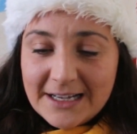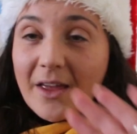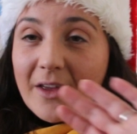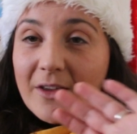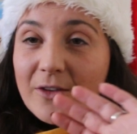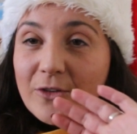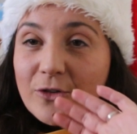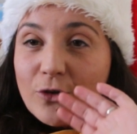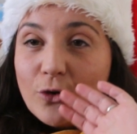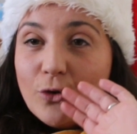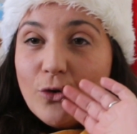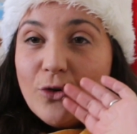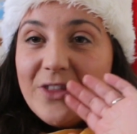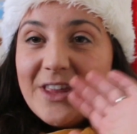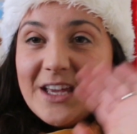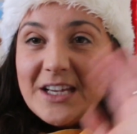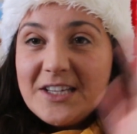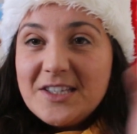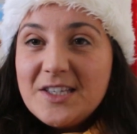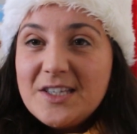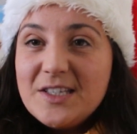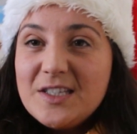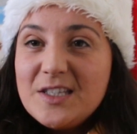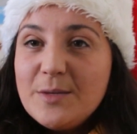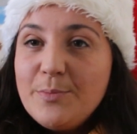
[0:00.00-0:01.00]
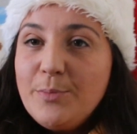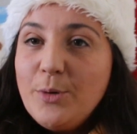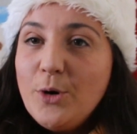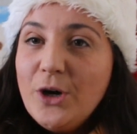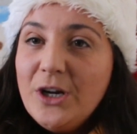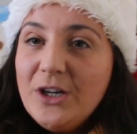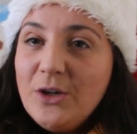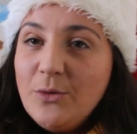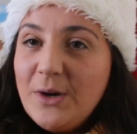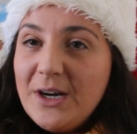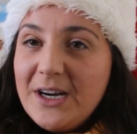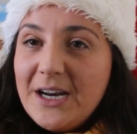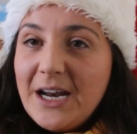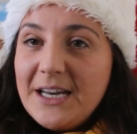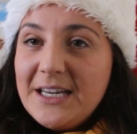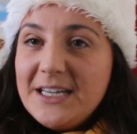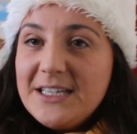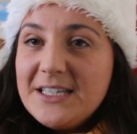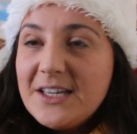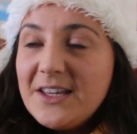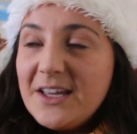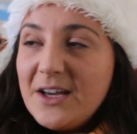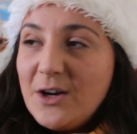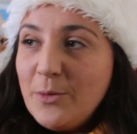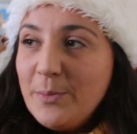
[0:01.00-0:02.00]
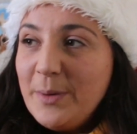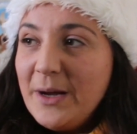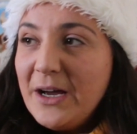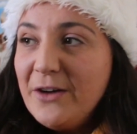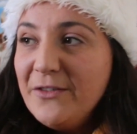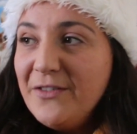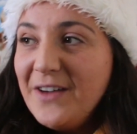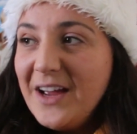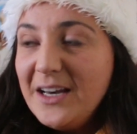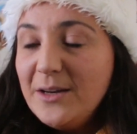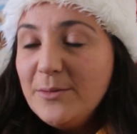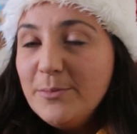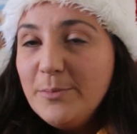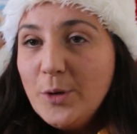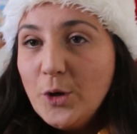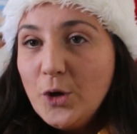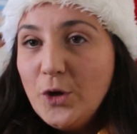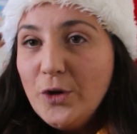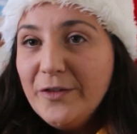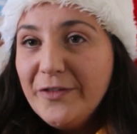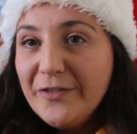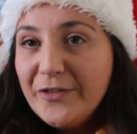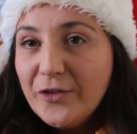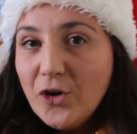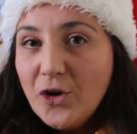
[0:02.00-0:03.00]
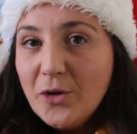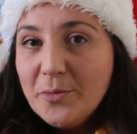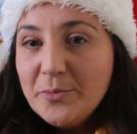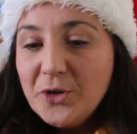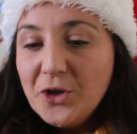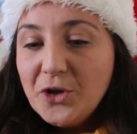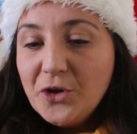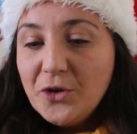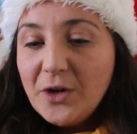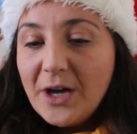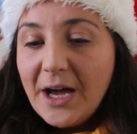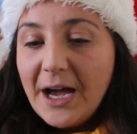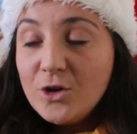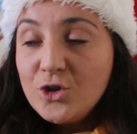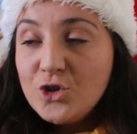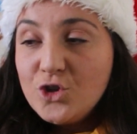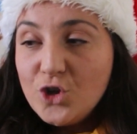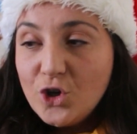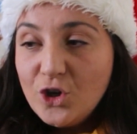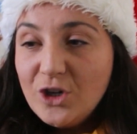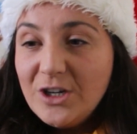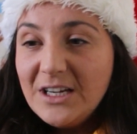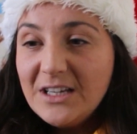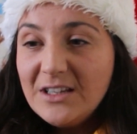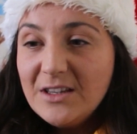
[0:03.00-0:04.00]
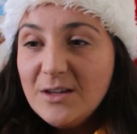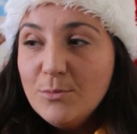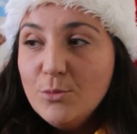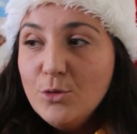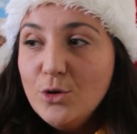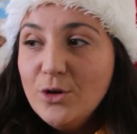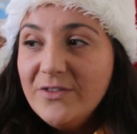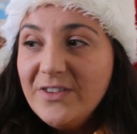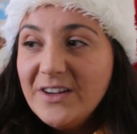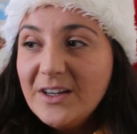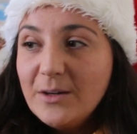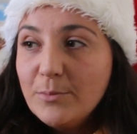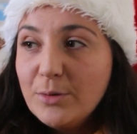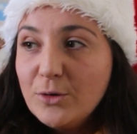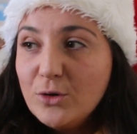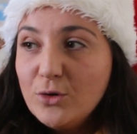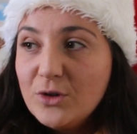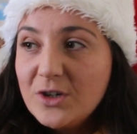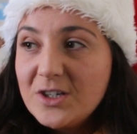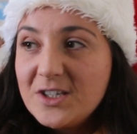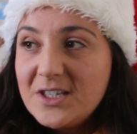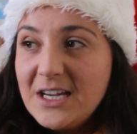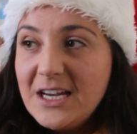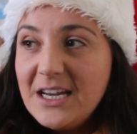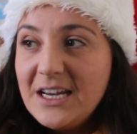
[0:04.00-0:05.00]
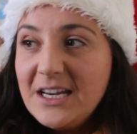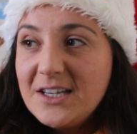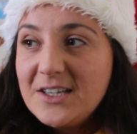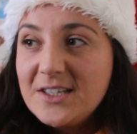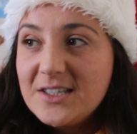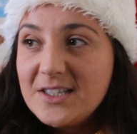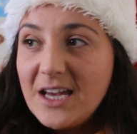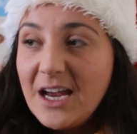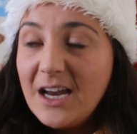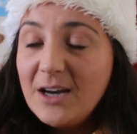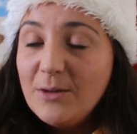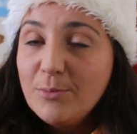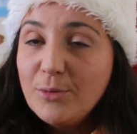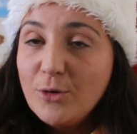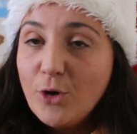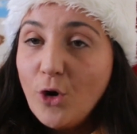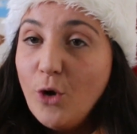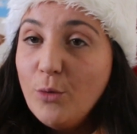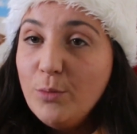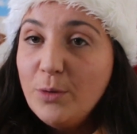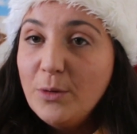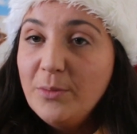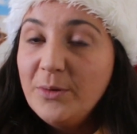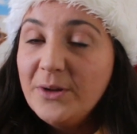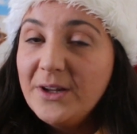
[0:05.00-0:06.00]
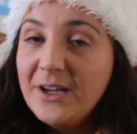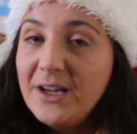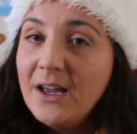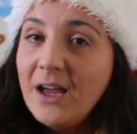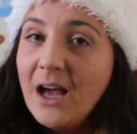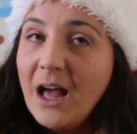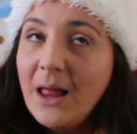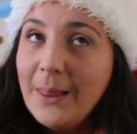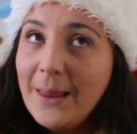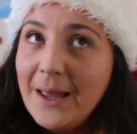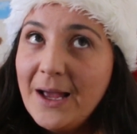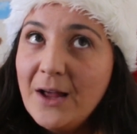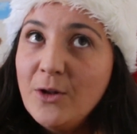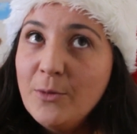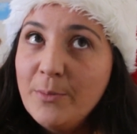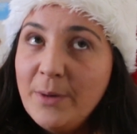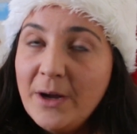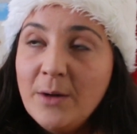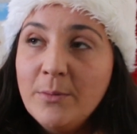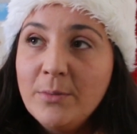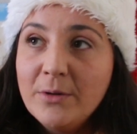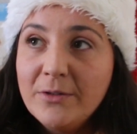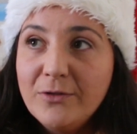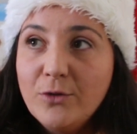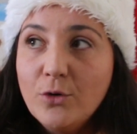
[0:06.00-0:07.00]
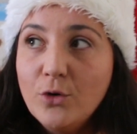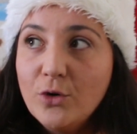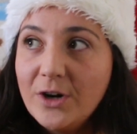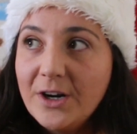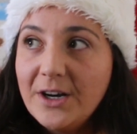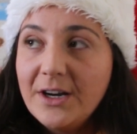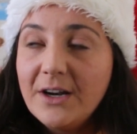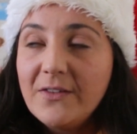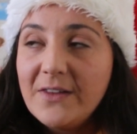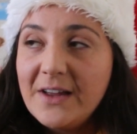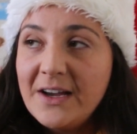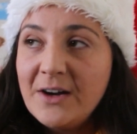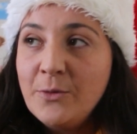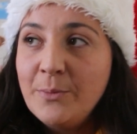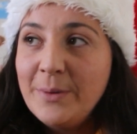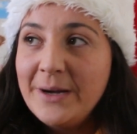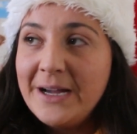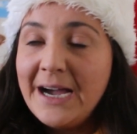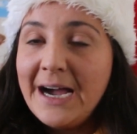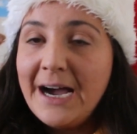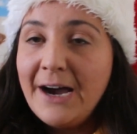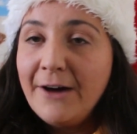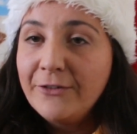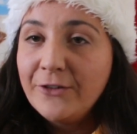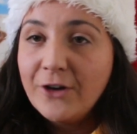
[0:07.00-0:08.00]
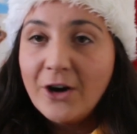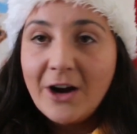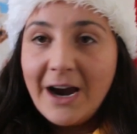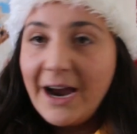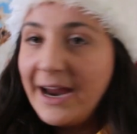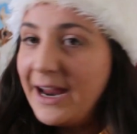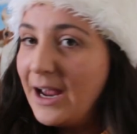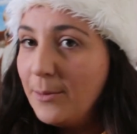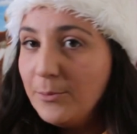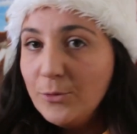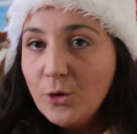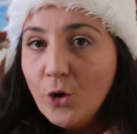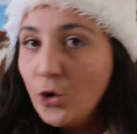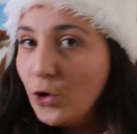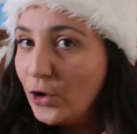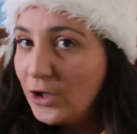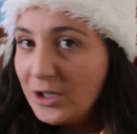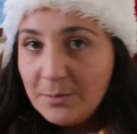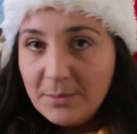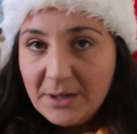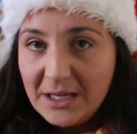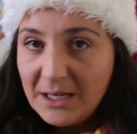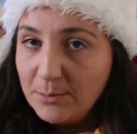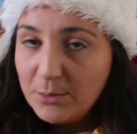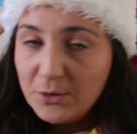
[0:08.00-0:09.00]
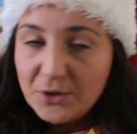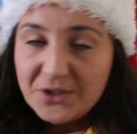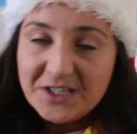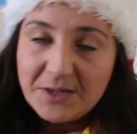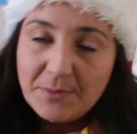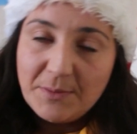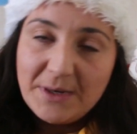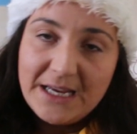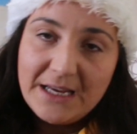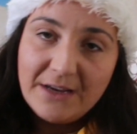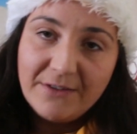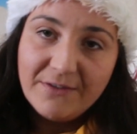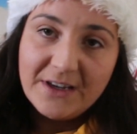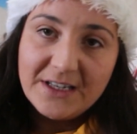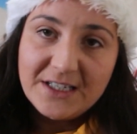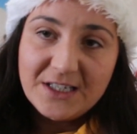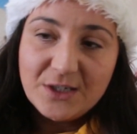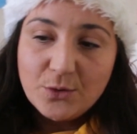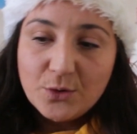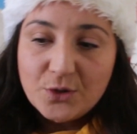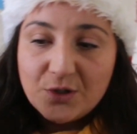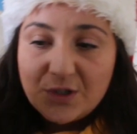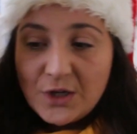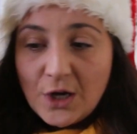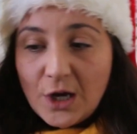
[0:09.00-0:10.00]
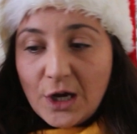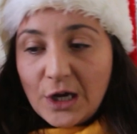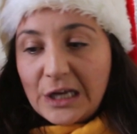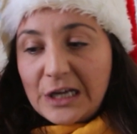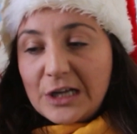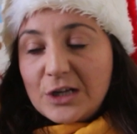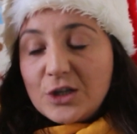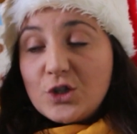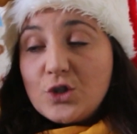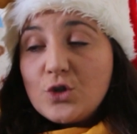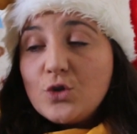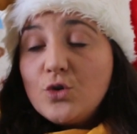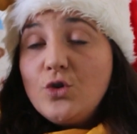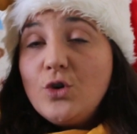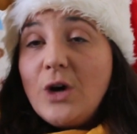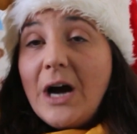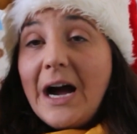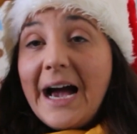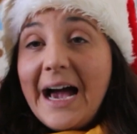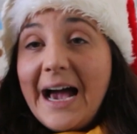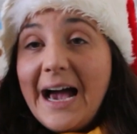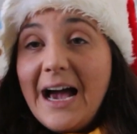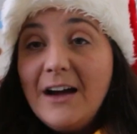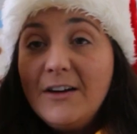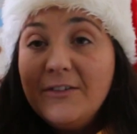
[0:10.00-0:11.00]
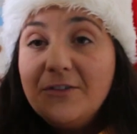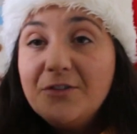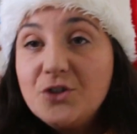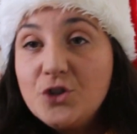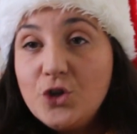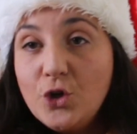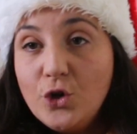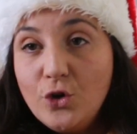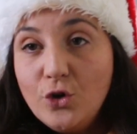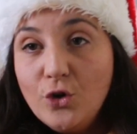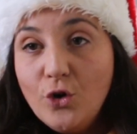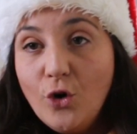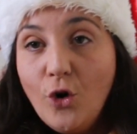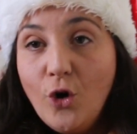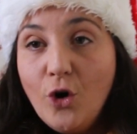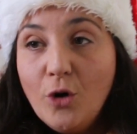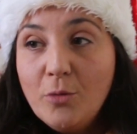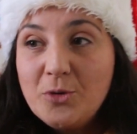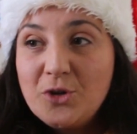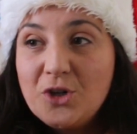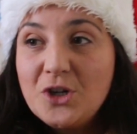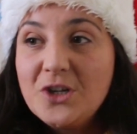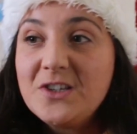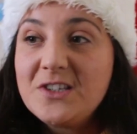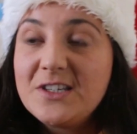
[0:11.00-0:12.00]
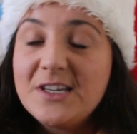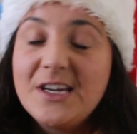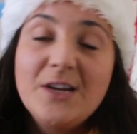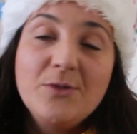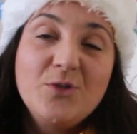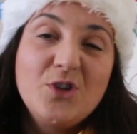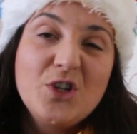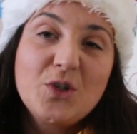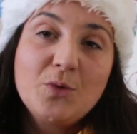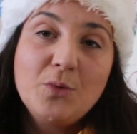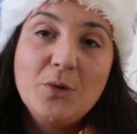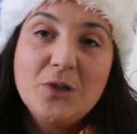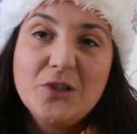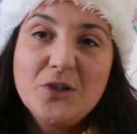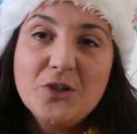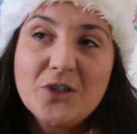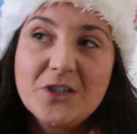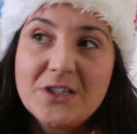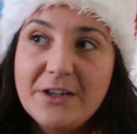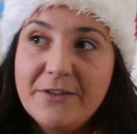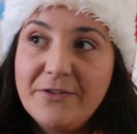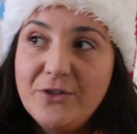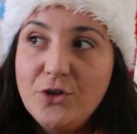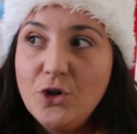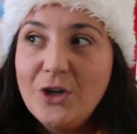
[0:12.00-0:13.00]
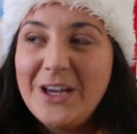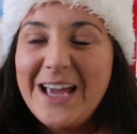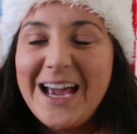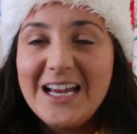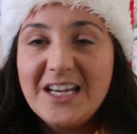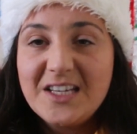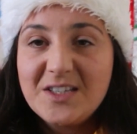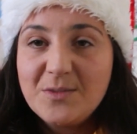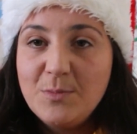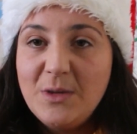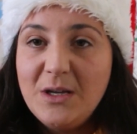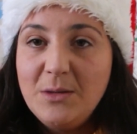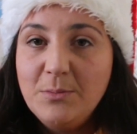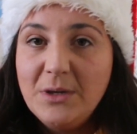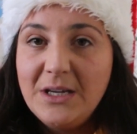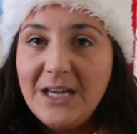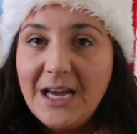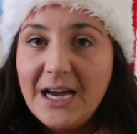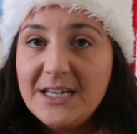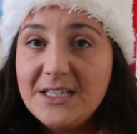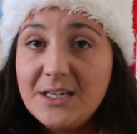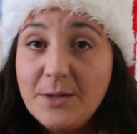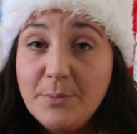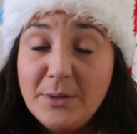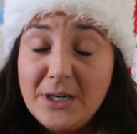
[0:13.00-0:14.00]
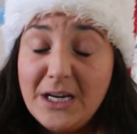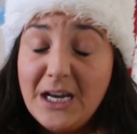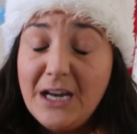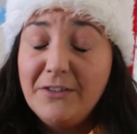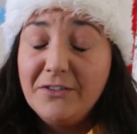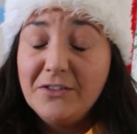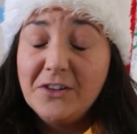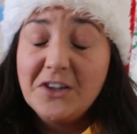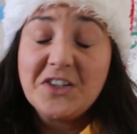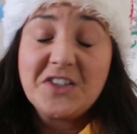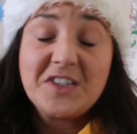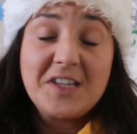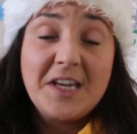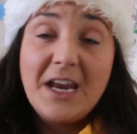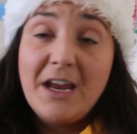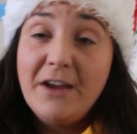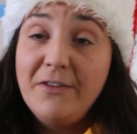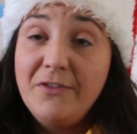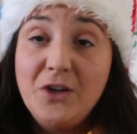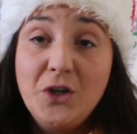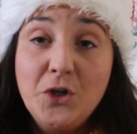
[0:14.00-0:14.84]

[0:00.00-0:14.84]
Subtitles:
So this is the point where I need a little bit of input from you. During the moving process, and probably a little bit before and a little bit after, I am not going to be able to make videos. So I have two options, and I just wondered if you guys maybe had a preference, and if